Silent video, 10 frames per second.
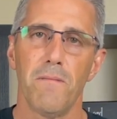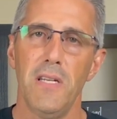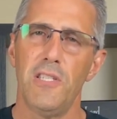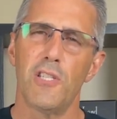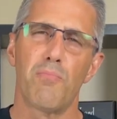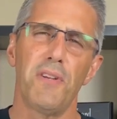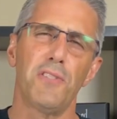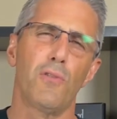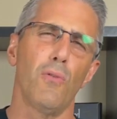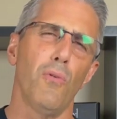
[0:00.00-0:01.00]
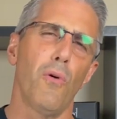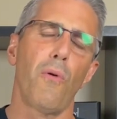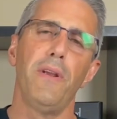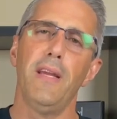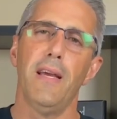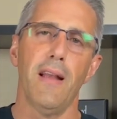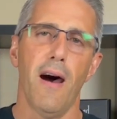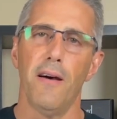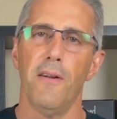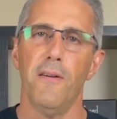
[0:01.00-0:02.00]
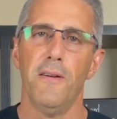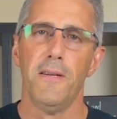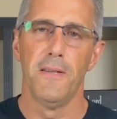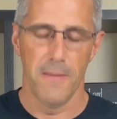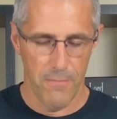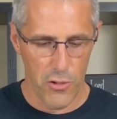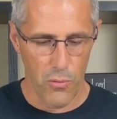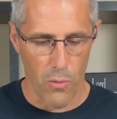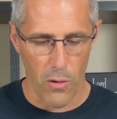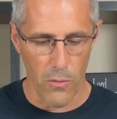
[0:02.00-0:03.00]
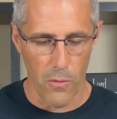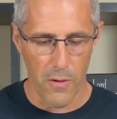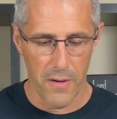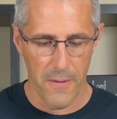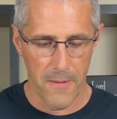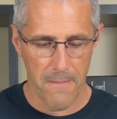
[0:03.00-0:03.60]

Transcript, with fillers: It just brings glory and honor to our Lord.